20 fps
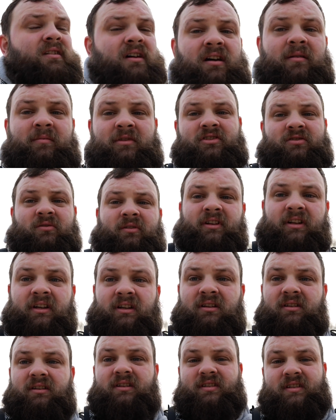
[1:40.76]
I'm enjoying it.
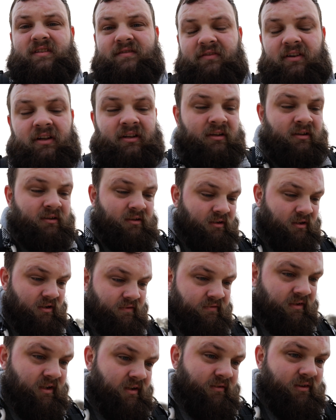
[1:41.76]
This is fun. I've
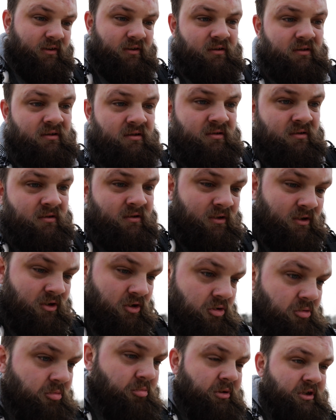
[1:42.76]
never
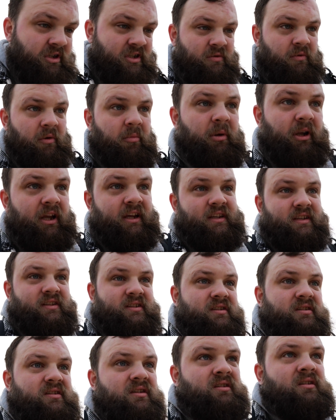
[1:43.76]
been to a
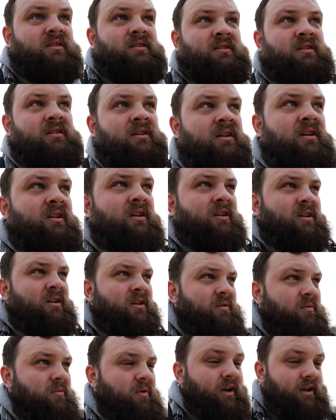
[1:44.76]
place
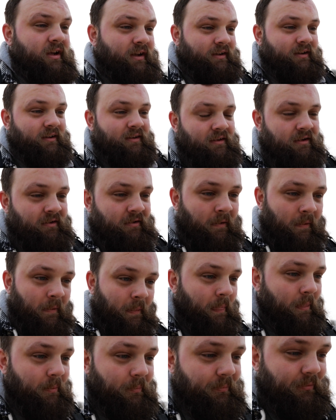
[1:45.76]
where
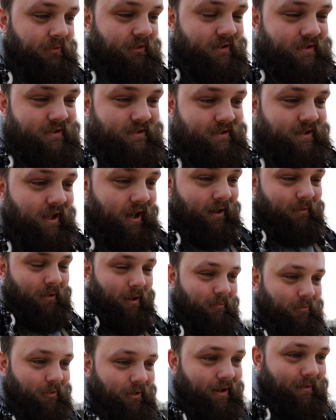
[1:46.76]
I
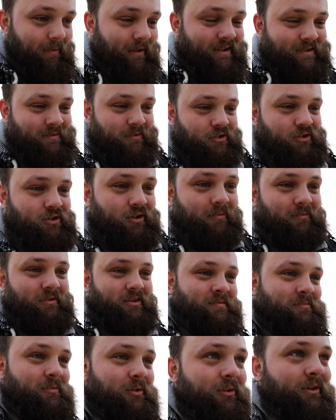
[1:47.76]
went into a shop
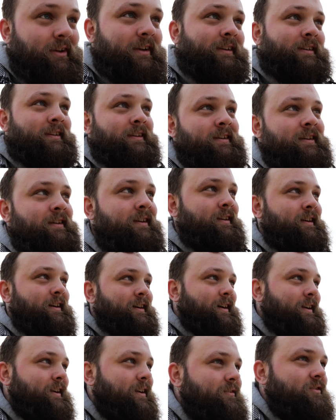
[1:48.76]
this morning,
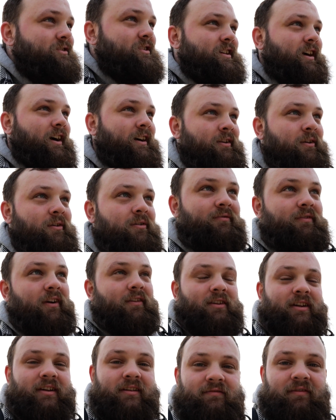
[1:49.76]
and obviously I know
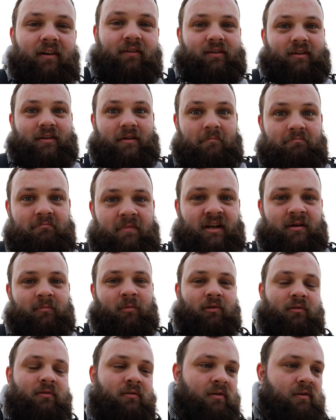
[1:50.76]
very, very
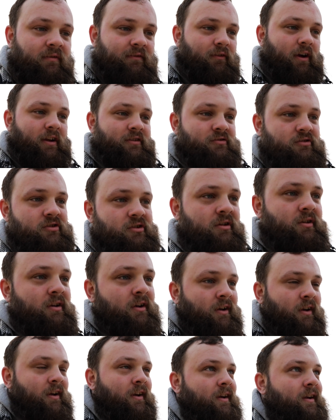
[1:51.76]
minimal French.
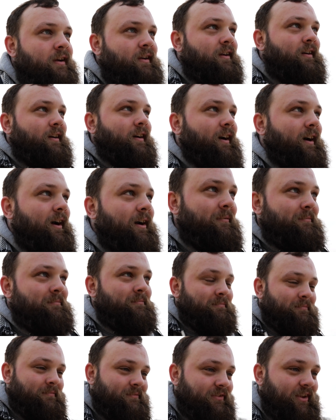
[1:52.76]

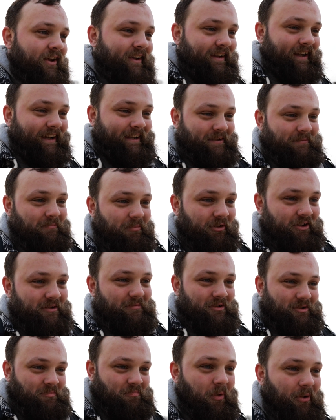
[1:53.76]
Like I can pretty
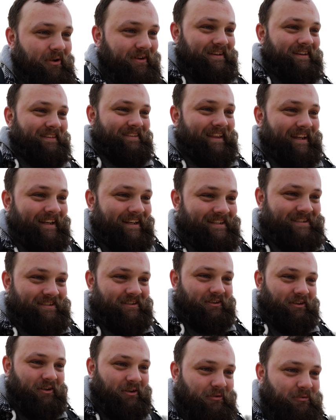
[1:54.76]
much point at things
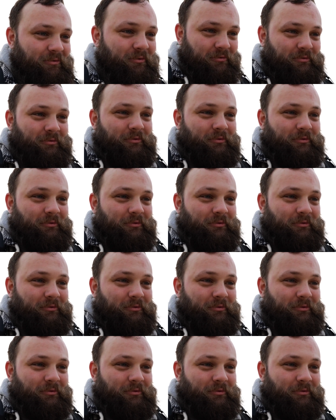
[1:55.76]
and go,